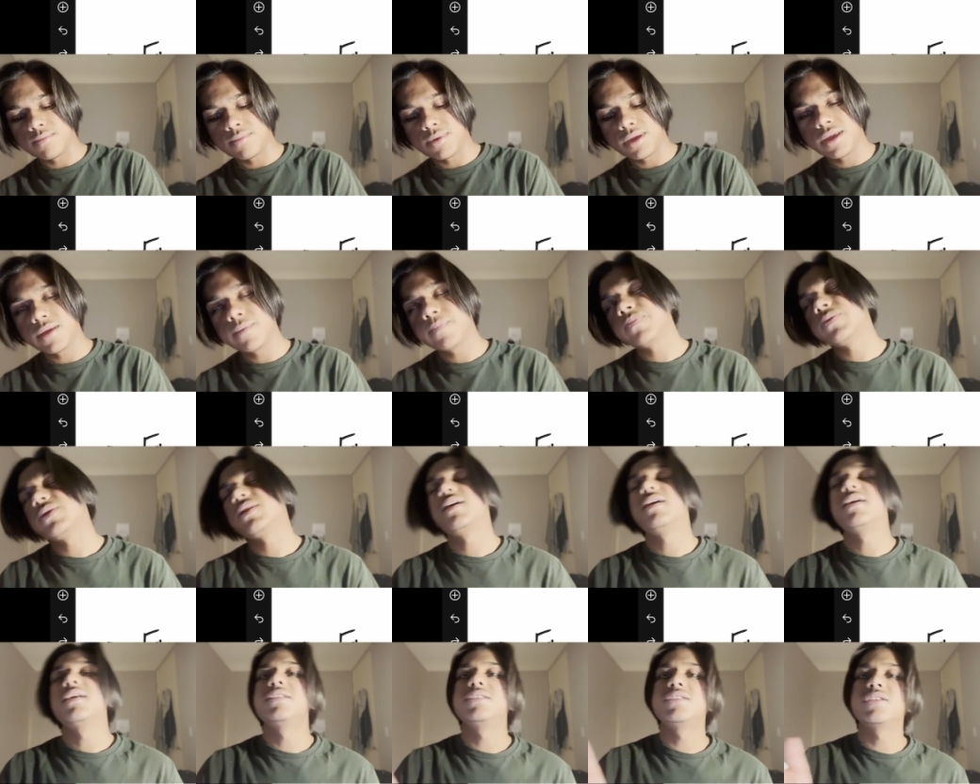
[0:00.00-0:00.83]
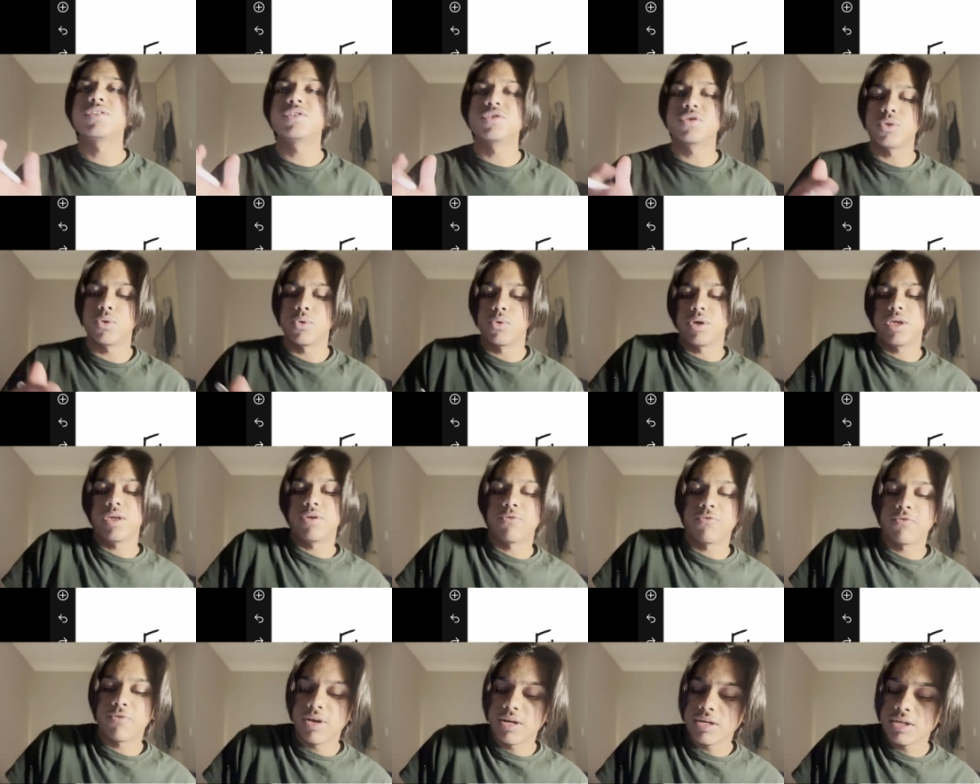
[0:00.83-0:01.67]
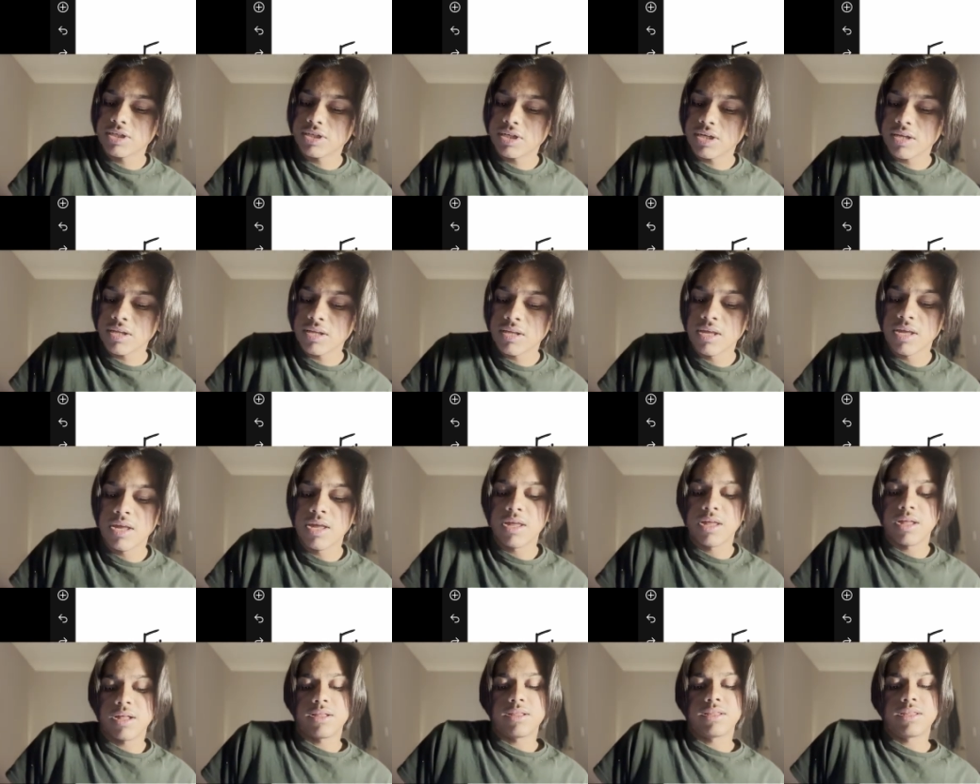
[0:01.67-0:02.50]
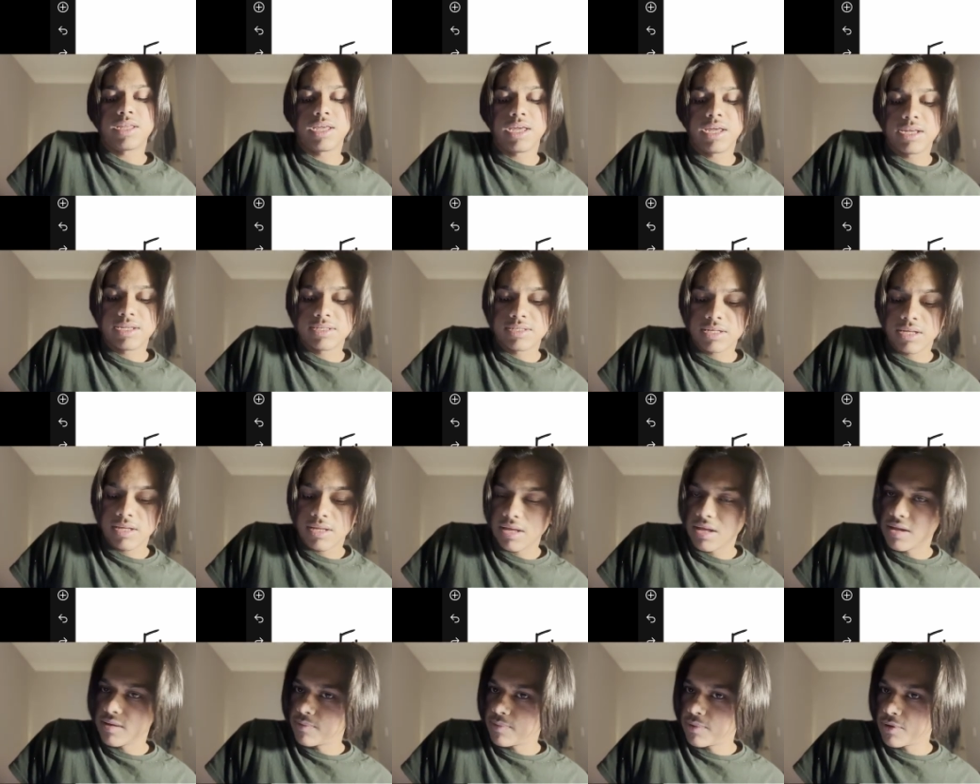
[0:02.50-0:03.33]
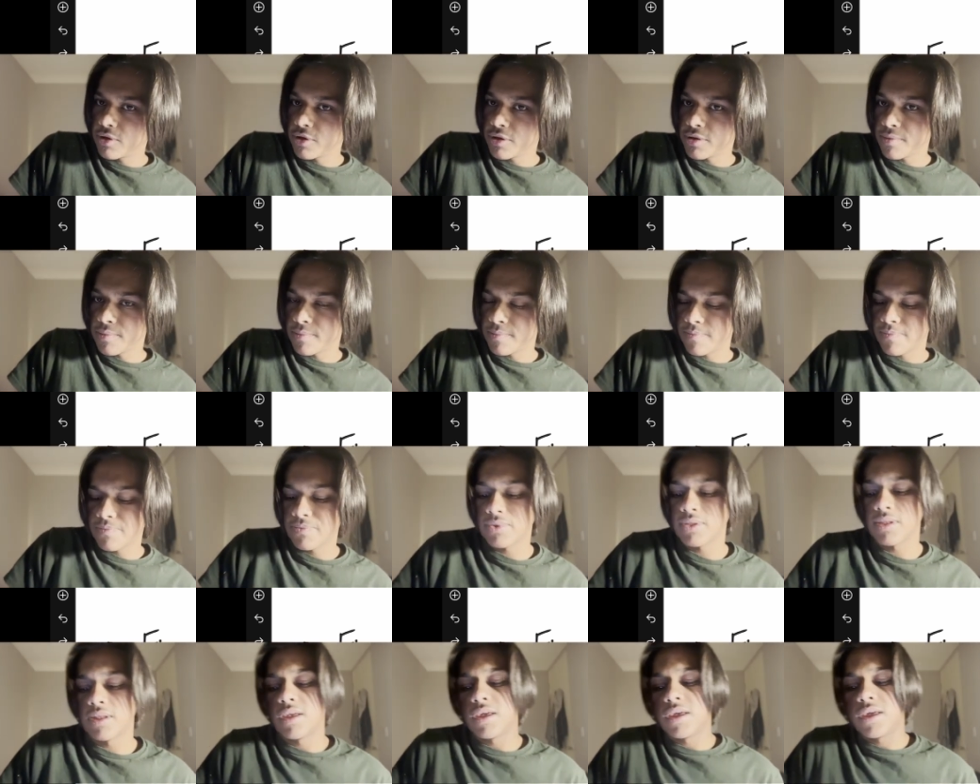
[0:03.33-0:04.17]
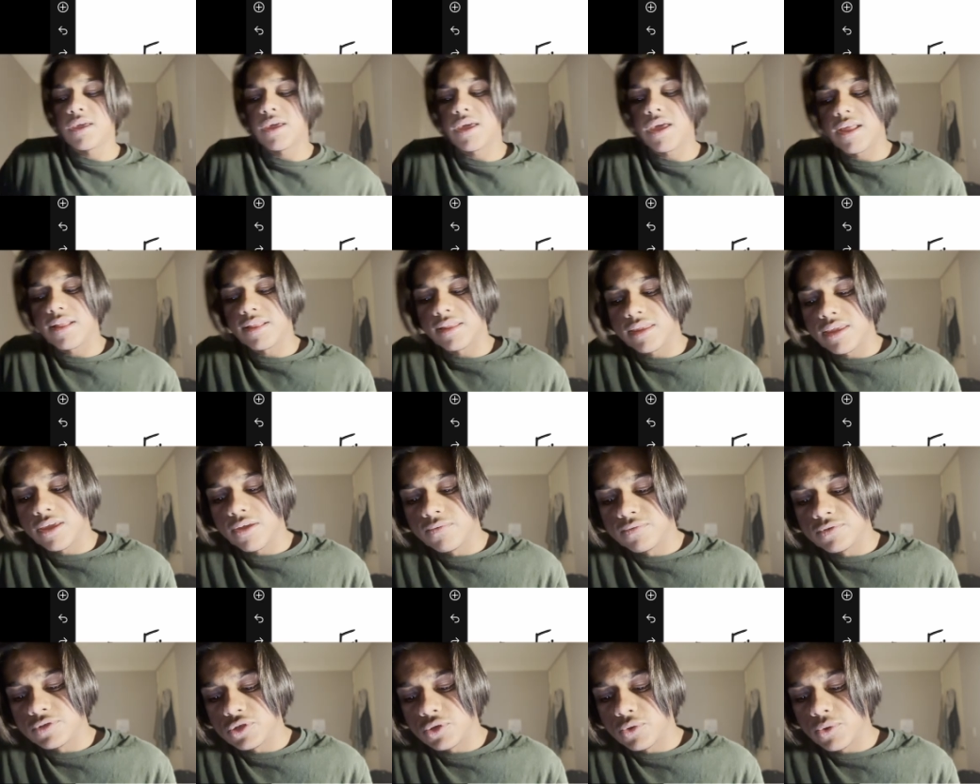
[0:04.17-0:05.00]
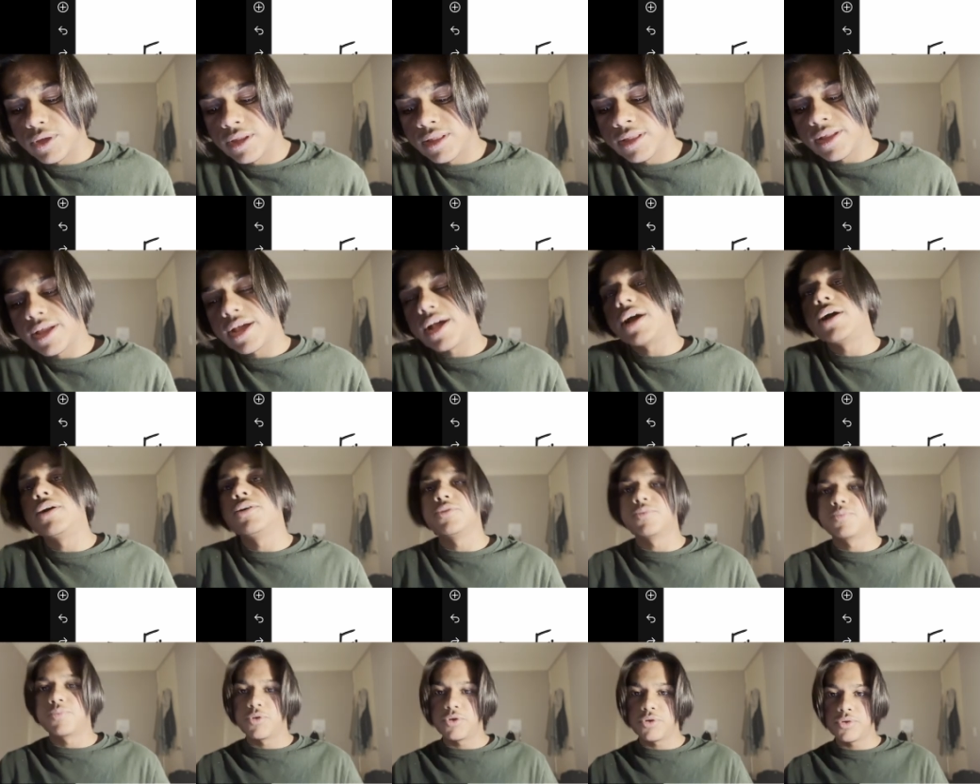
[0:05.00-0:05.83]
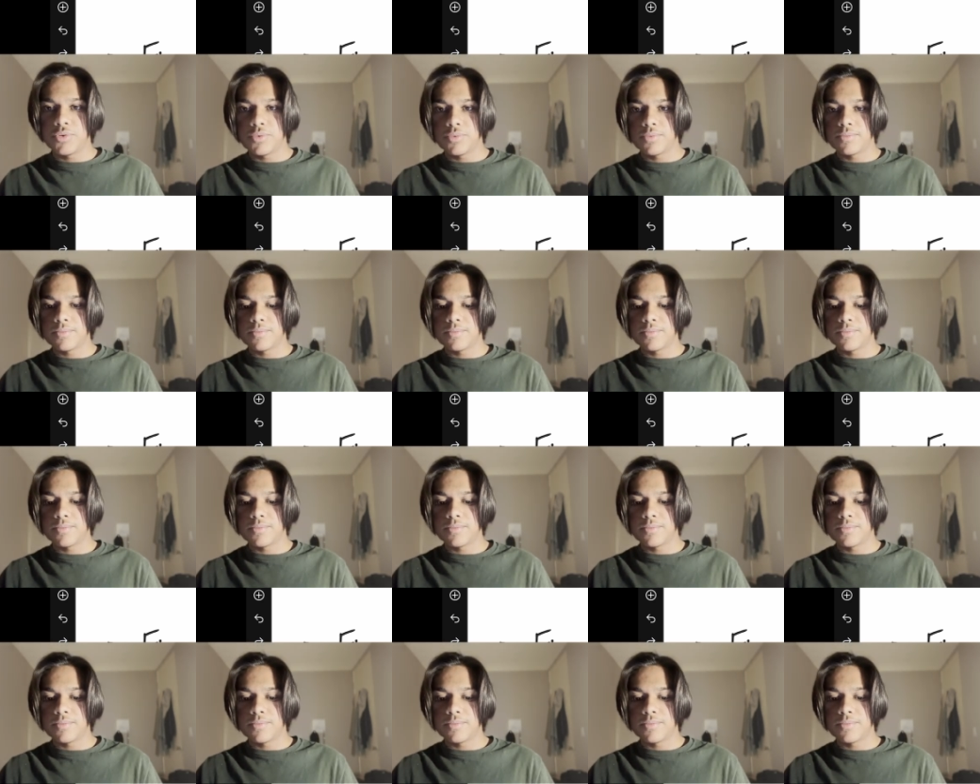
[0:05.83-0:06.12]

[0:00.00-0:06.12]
be. Just know a function takes an input and gives you an output.